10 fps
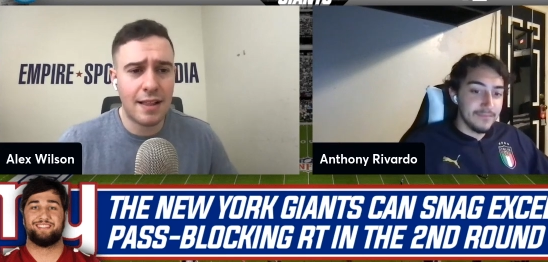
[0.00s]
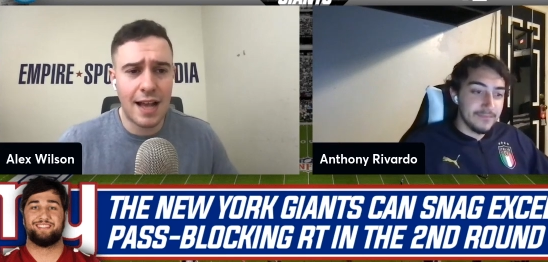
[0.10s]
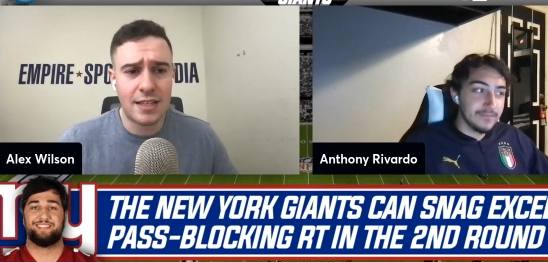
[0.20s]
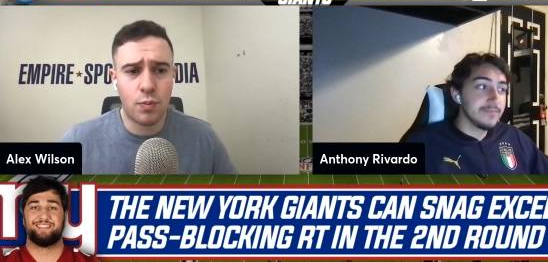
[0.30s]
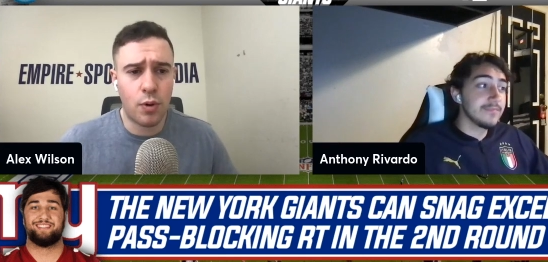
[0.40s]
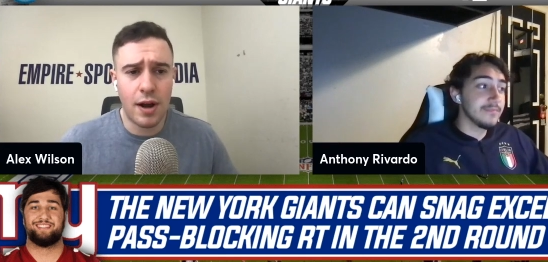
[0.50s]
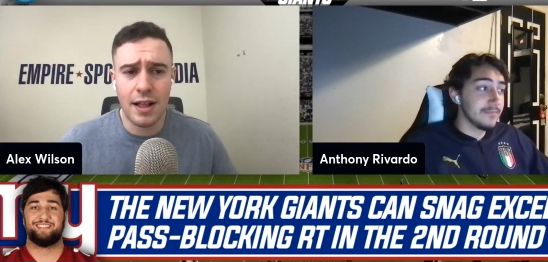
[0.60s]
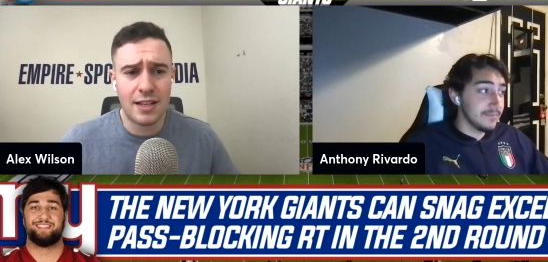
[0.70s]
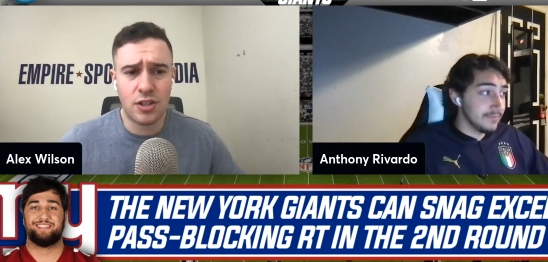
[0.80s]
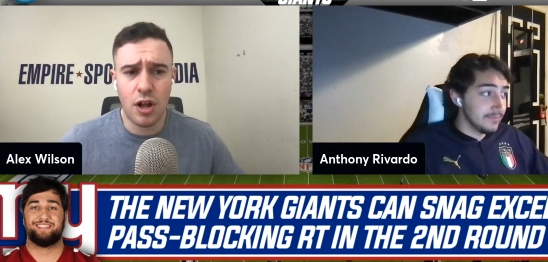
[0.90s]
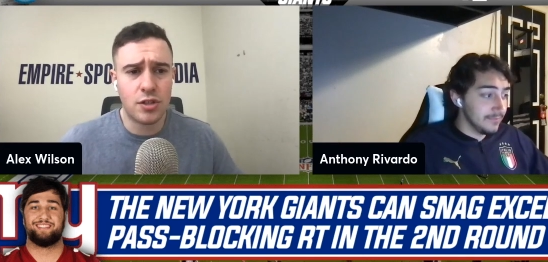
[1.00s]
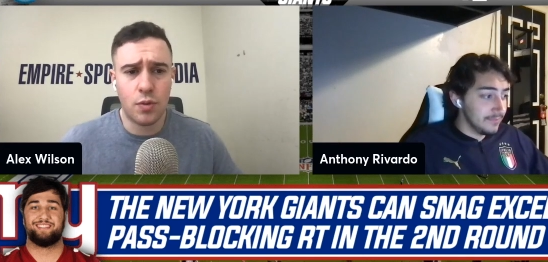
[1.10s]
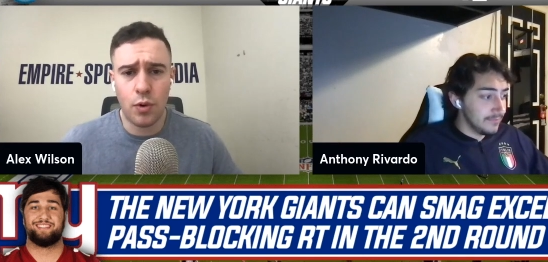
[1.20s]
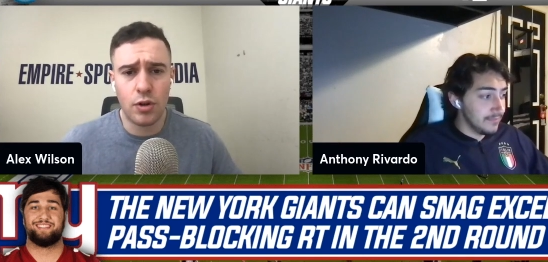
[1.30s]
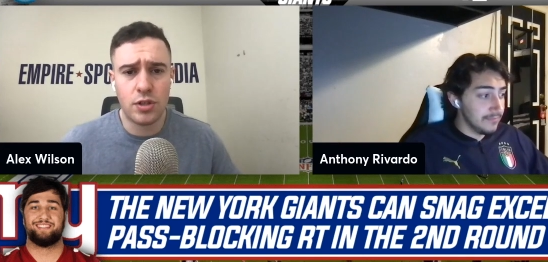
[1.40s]
Speaker 1: last or any last thoughts or
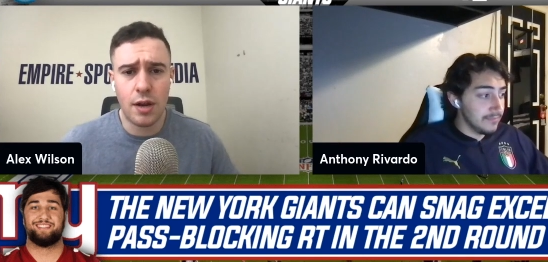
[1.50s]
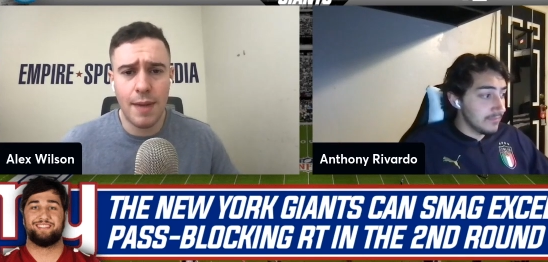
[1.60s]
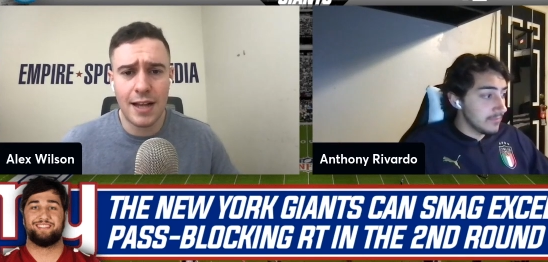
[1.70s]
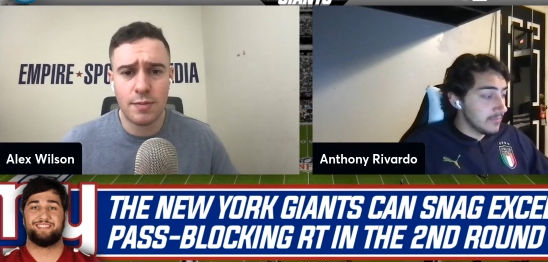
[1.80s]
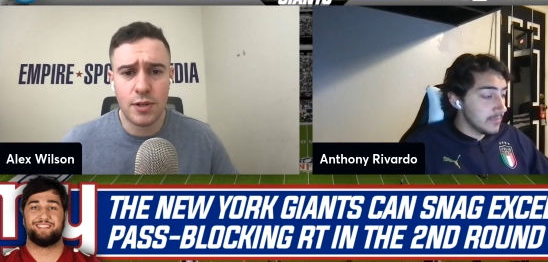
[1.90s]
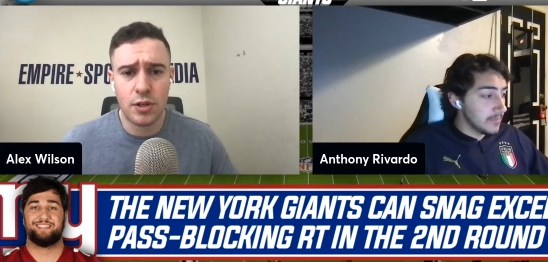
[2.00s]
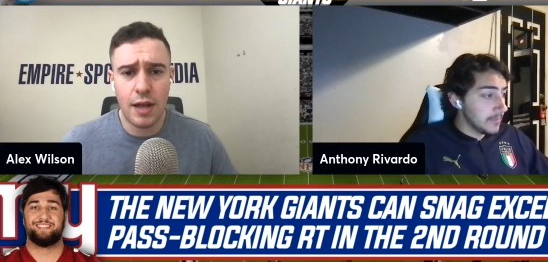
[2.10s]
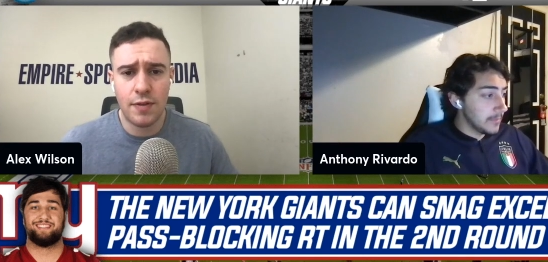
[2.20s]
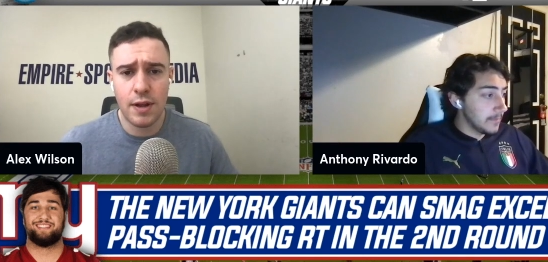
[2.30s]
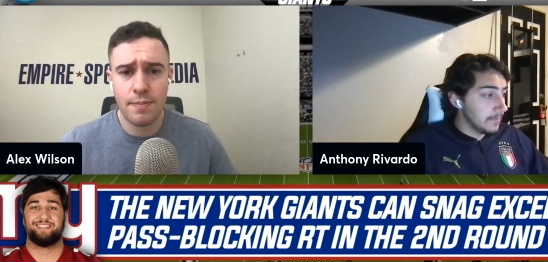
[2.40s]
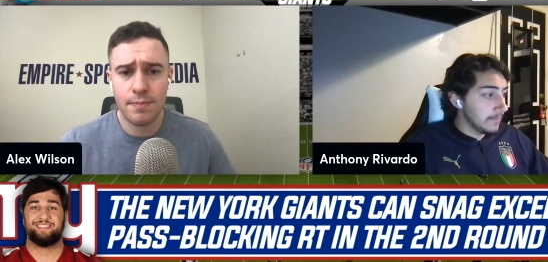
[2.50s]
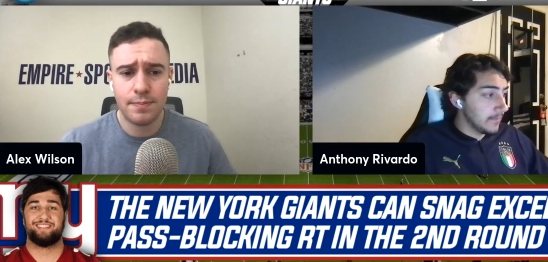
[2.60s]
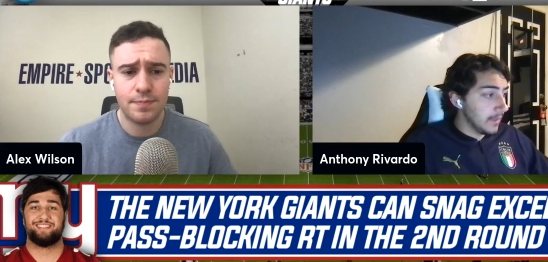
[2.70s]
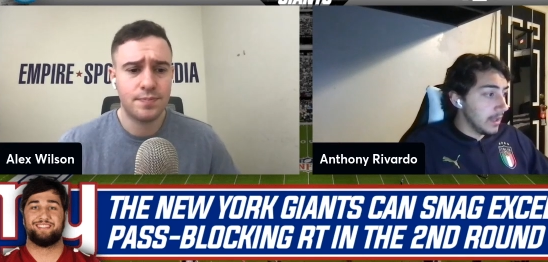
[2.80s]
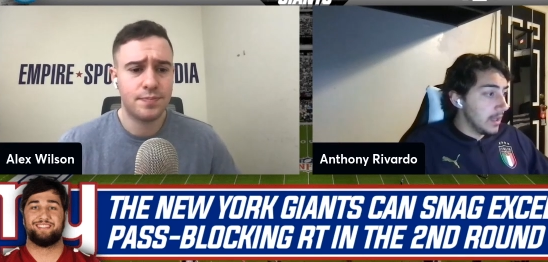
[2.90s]
words on Max Mitchell, Anthony?
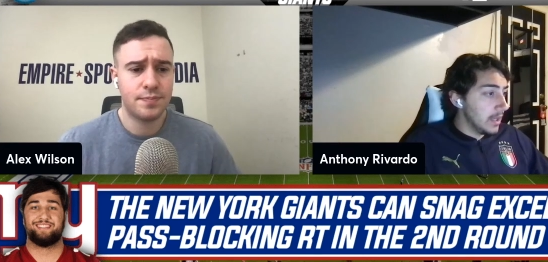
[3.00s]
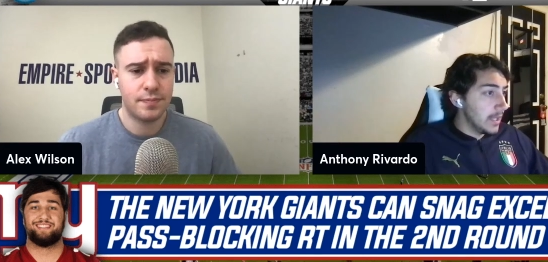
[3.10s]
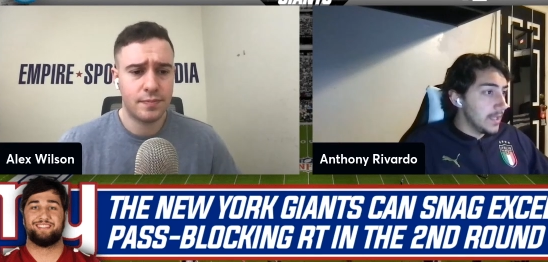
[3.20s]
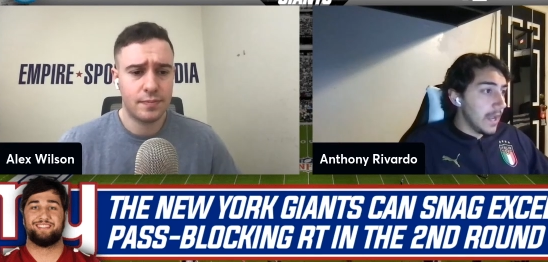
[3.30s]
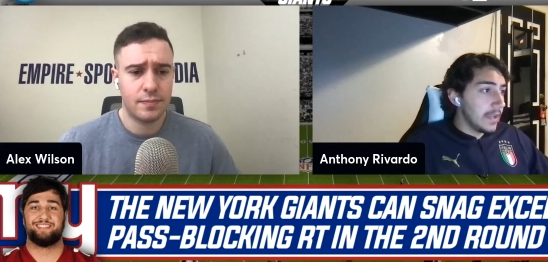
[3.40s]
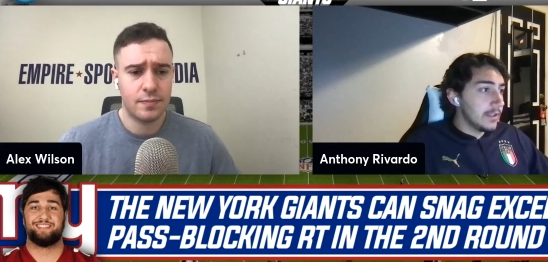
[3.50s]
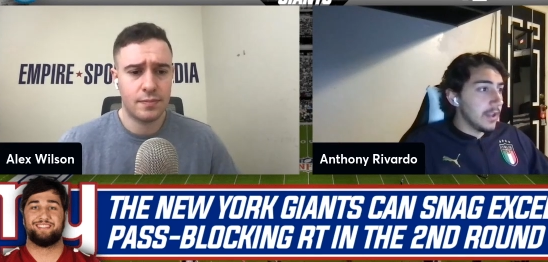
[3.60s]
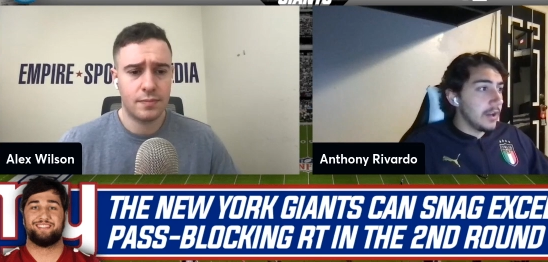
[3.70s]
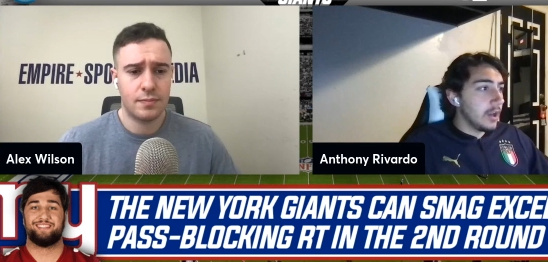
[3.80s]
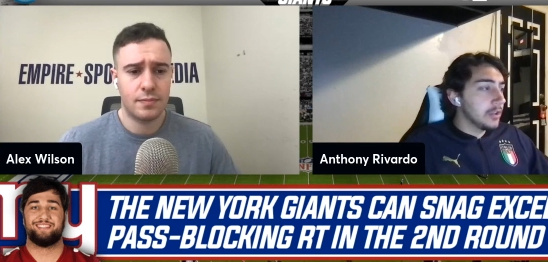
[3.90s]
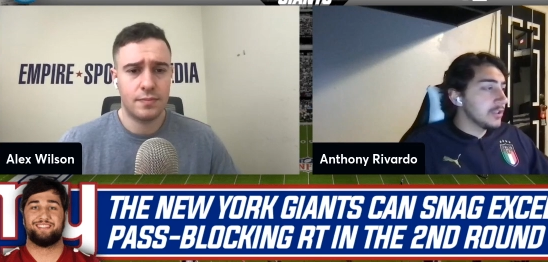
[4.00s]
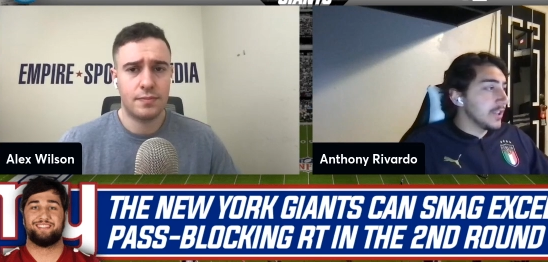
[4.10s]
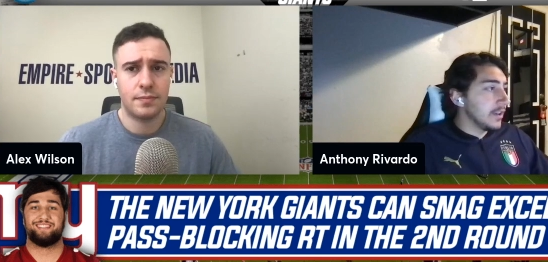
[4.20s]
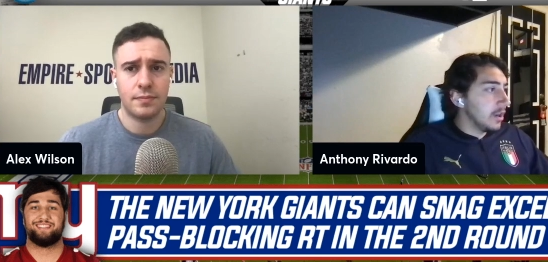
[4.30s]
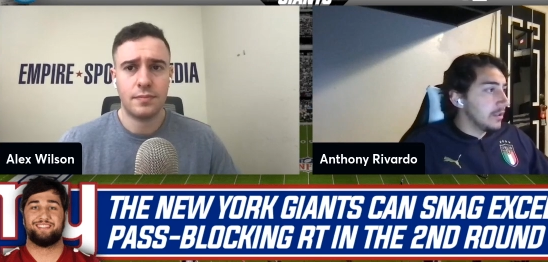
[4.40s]
Speaker 2: Yeah, I, will just
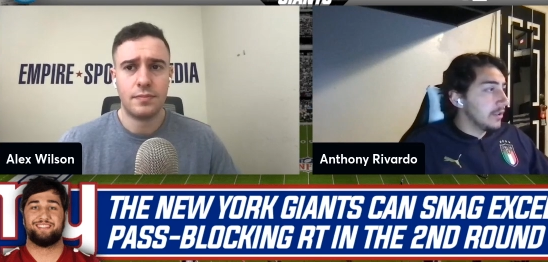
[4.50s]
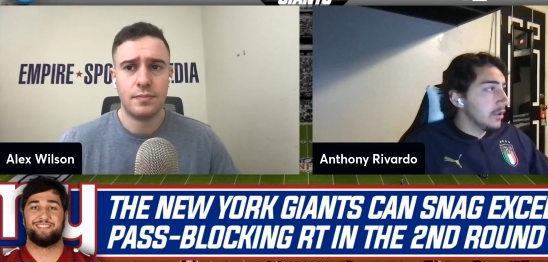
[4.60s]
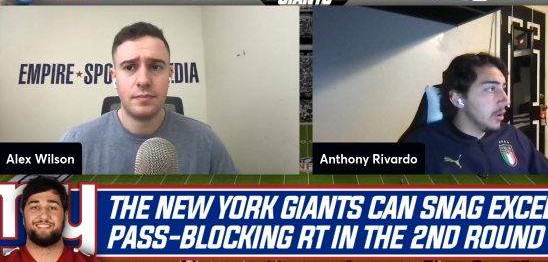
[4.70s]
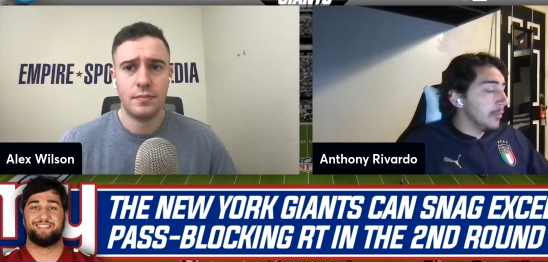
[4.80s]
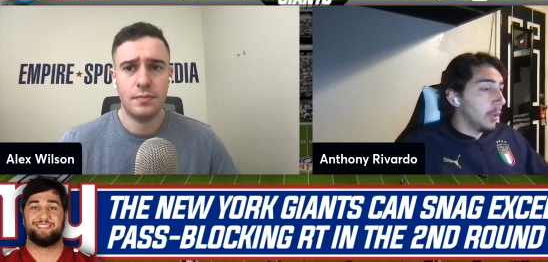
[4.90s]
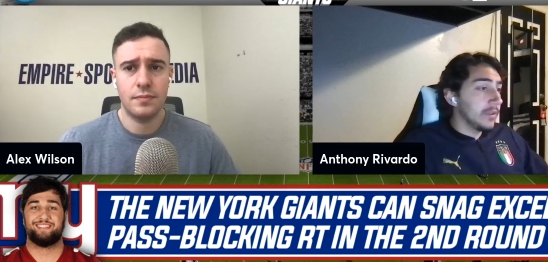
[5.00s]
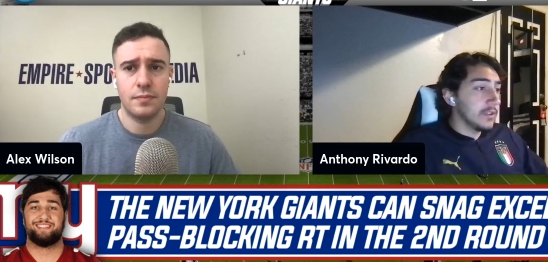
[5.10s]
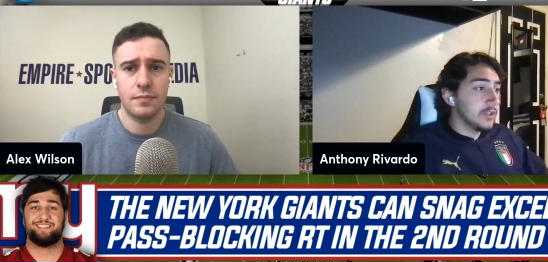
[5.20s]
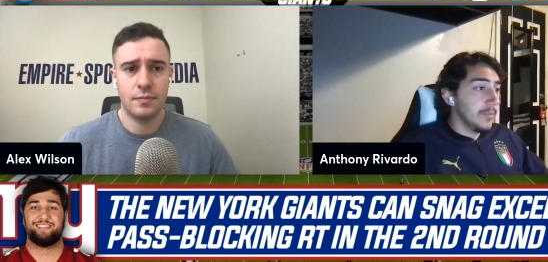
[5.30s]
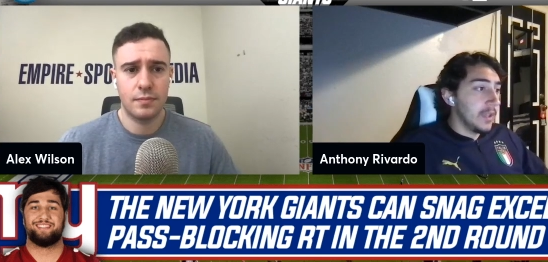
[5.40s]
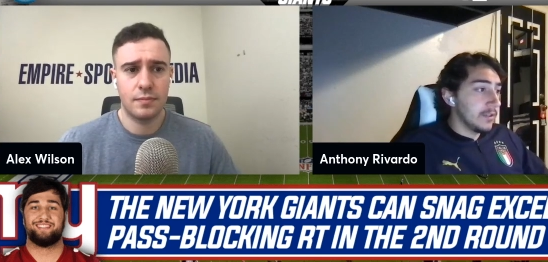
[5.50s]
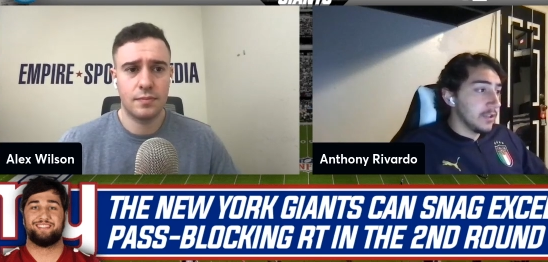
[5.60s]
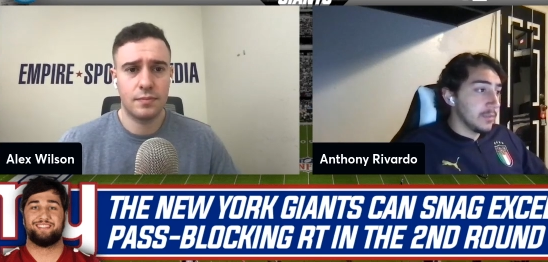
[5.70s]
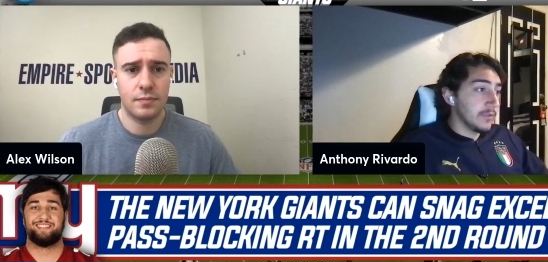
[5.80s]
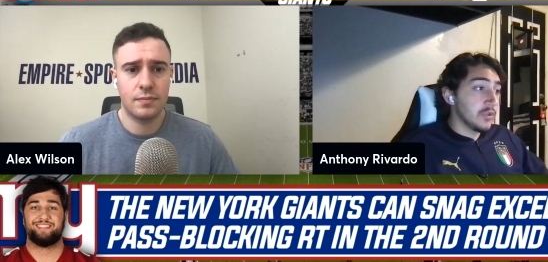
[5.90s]
hit on you know a point that you made in
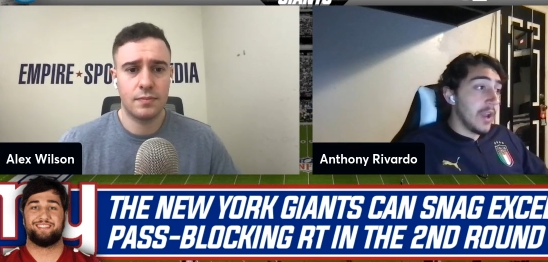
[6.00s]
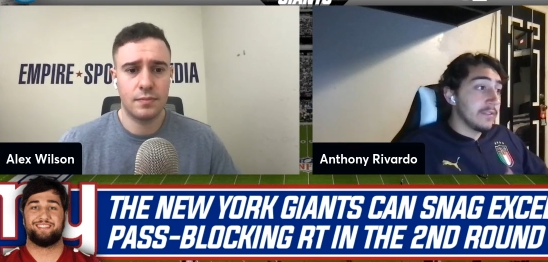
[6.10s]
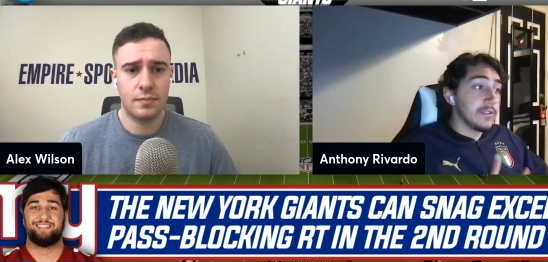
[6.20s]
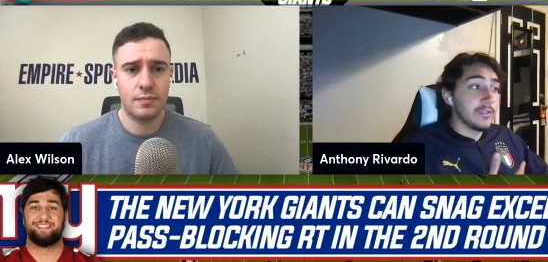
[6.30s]
terms of drafting